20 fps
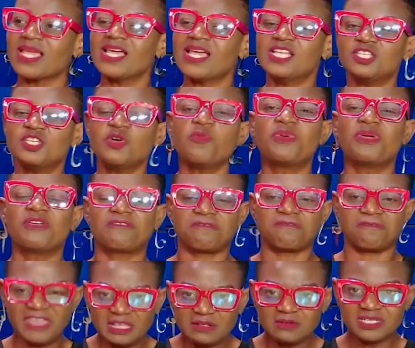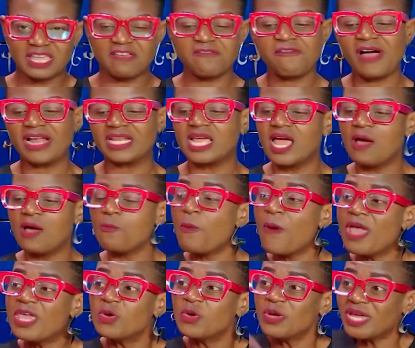You'll be filled. In fact,
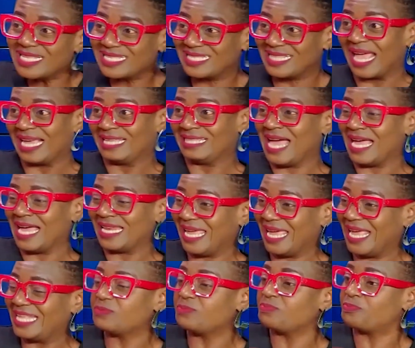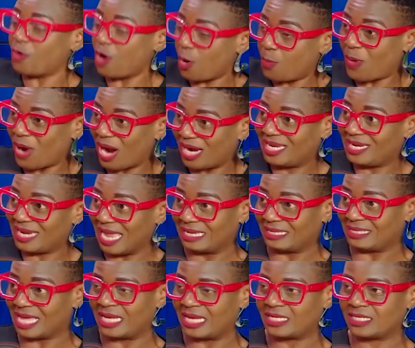when you eat like that, eat properly like
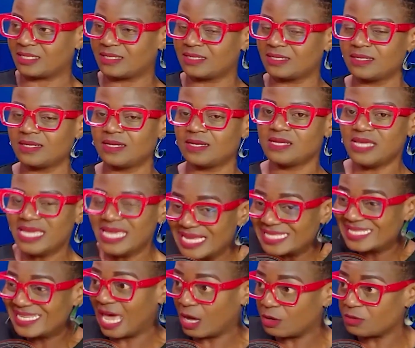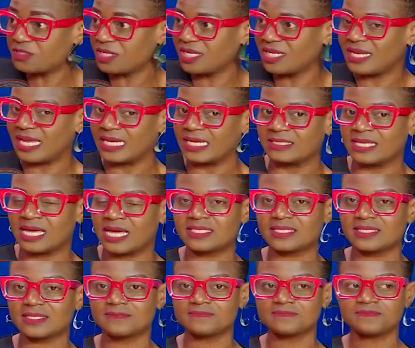that, eat healthily like
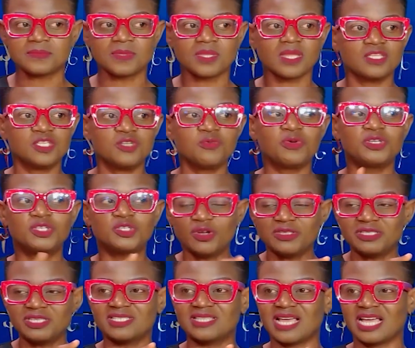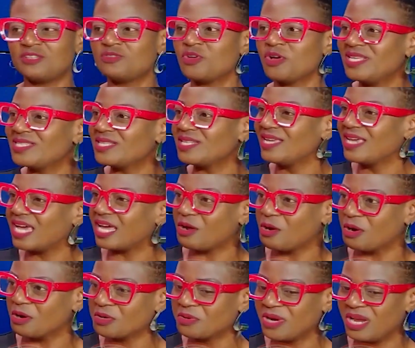that, you would notice that you don't easily get
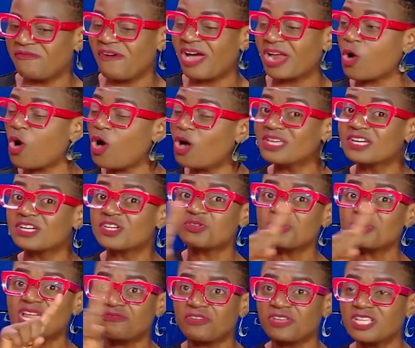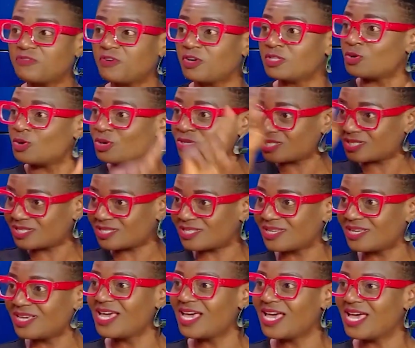hungry. In fact, all the cravings for
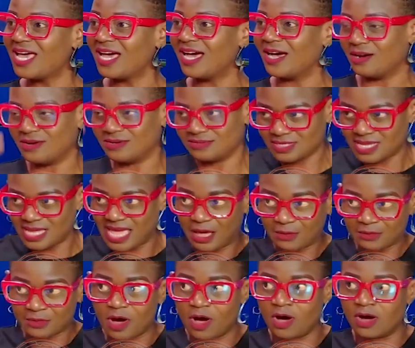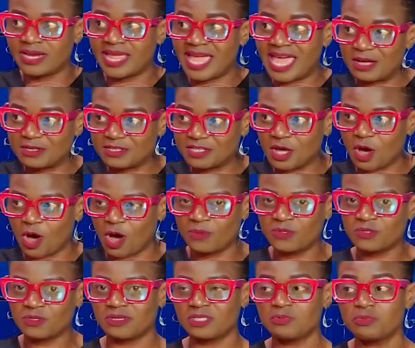those unhealthy
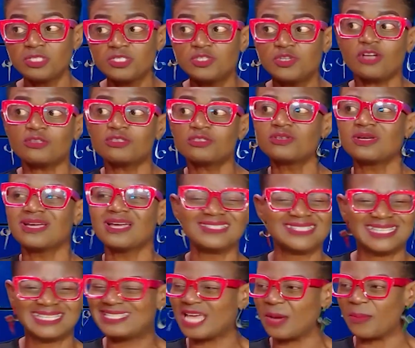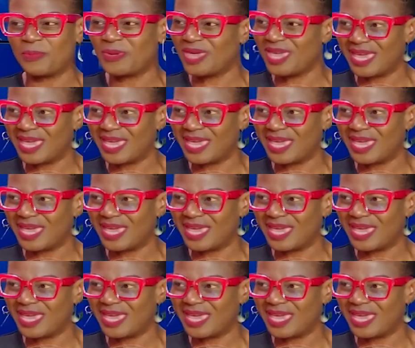options will just disappear.